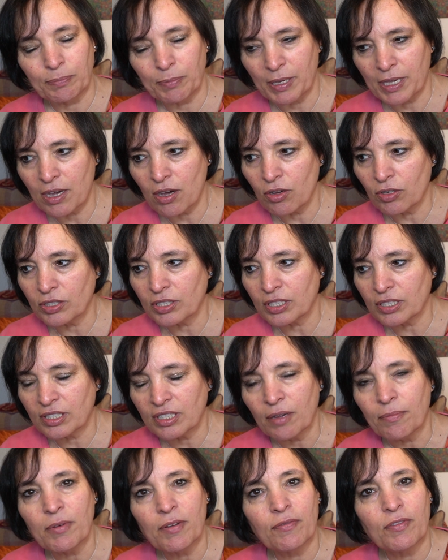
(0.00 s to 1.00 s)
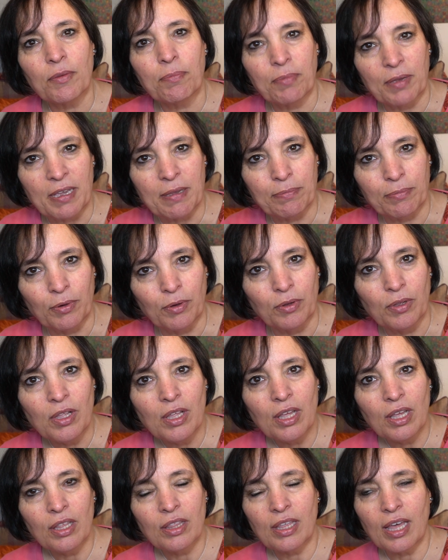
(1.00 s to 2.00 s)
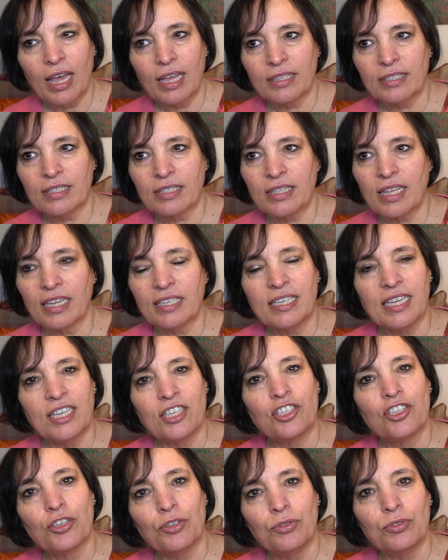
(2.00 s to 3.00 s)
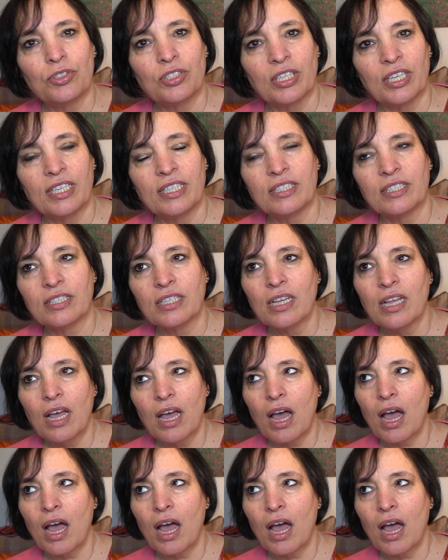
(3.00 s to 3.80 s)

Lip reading: because some of the people that he chooses,